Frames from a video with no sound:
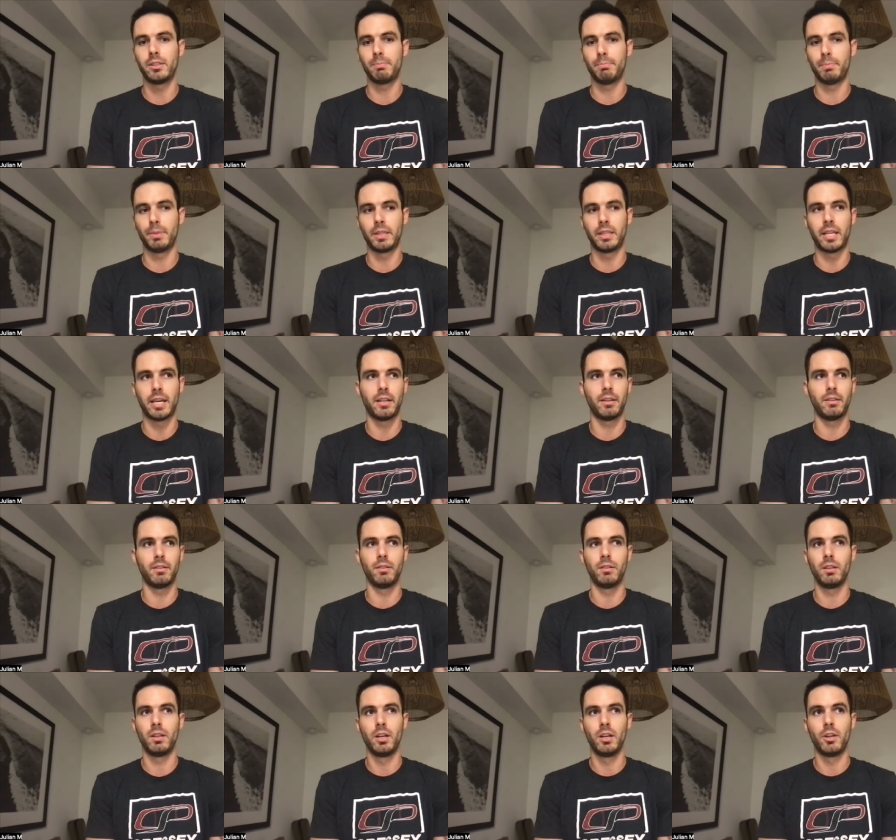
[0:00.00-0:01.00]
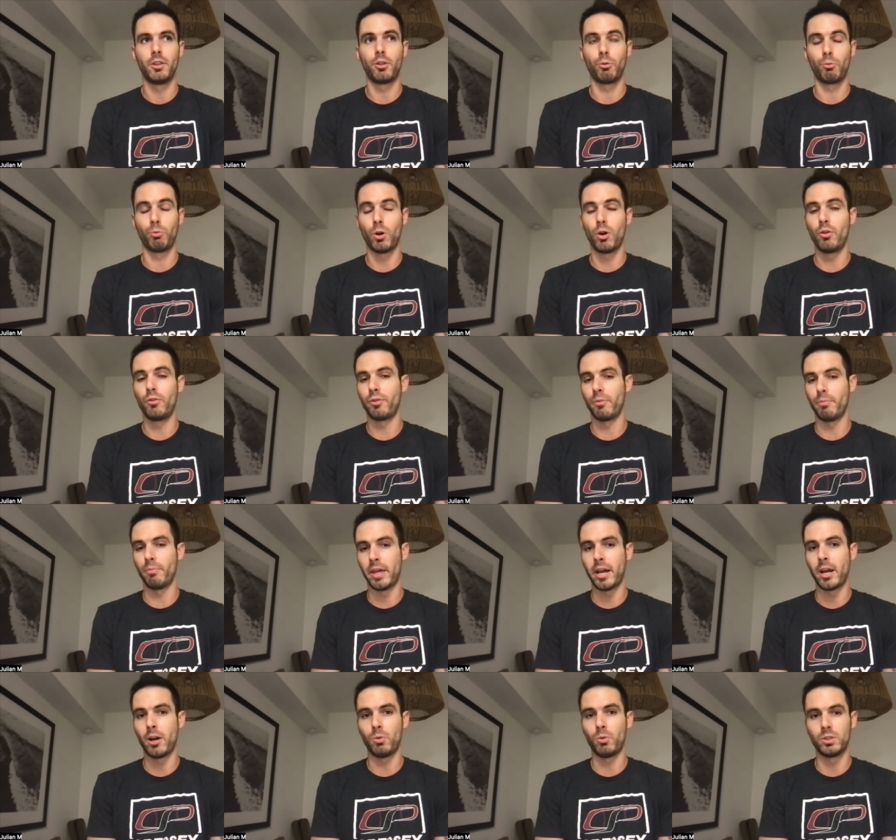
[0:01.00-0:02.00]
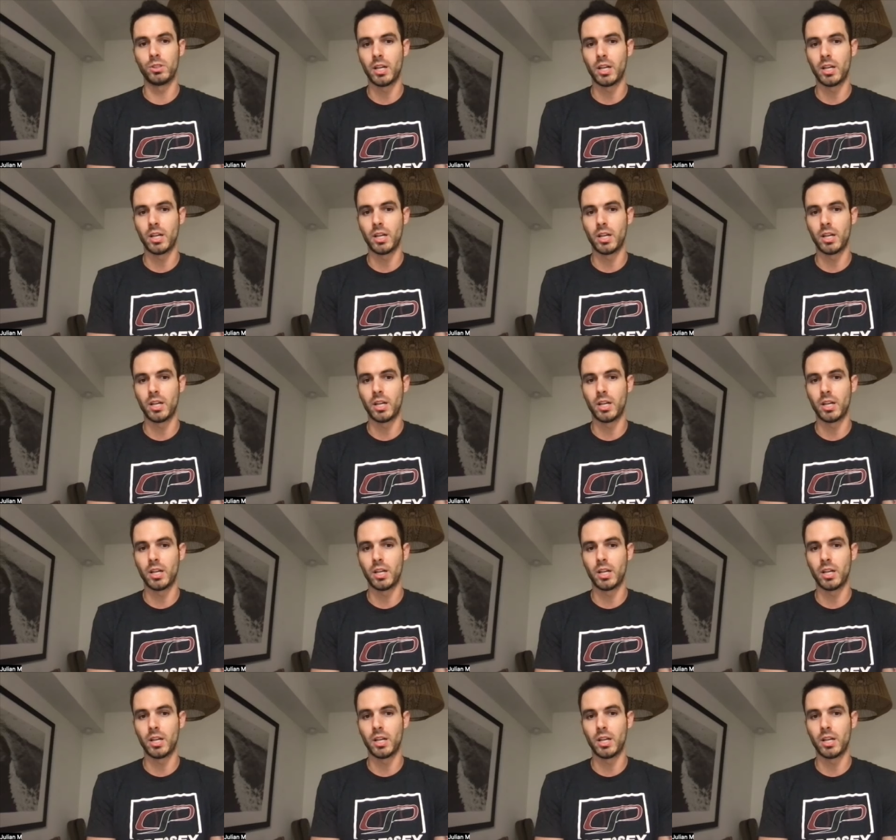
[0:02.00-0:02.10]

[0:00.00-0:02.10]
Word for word: But then the road from there was